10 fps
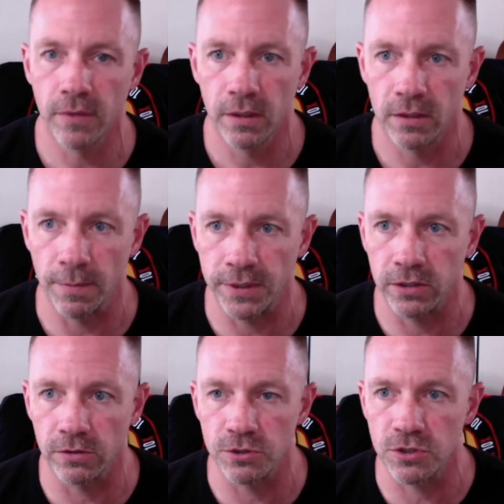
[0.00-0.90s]
Company
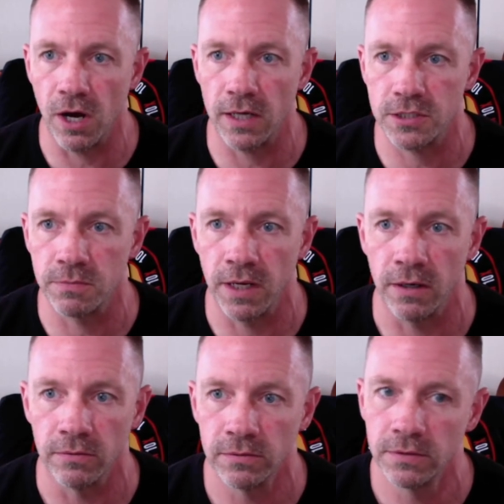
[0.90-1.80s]
culture is awesome now,
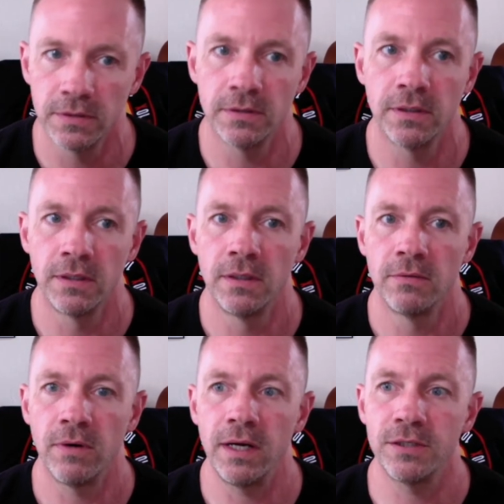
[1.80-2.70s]

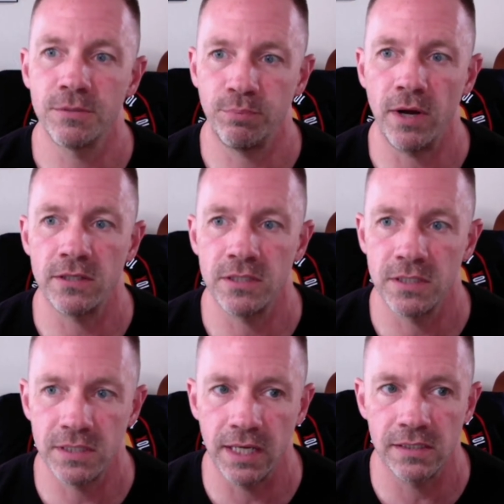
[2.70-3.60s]
right? It's a process.
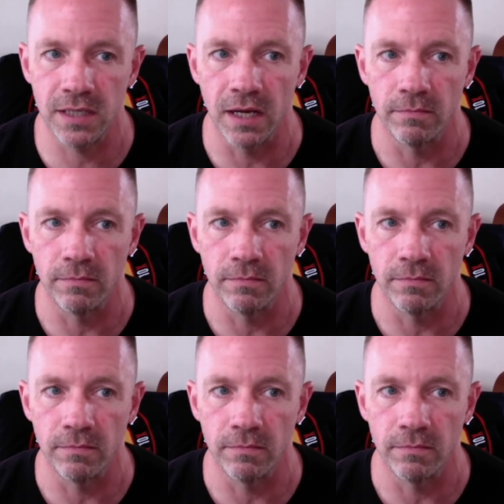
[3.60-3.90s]
It takes time.